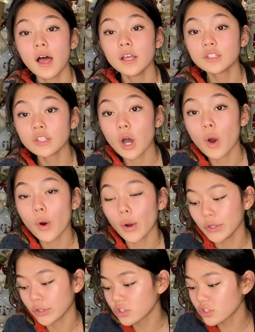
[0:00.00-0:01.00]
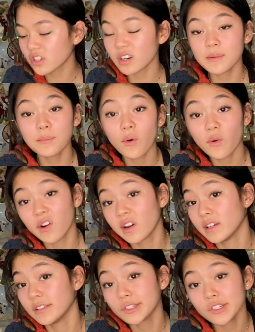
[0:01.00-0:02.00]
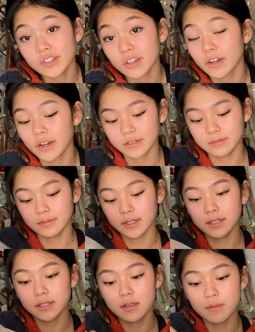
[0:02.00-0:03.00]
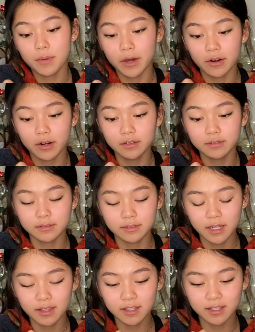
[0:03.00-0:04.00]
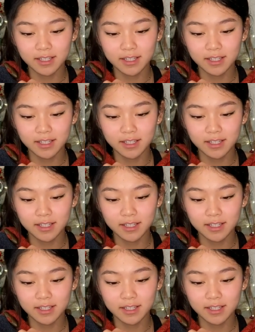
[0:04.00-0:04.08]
So you're just gonna pour in your sugar into the butter, nothing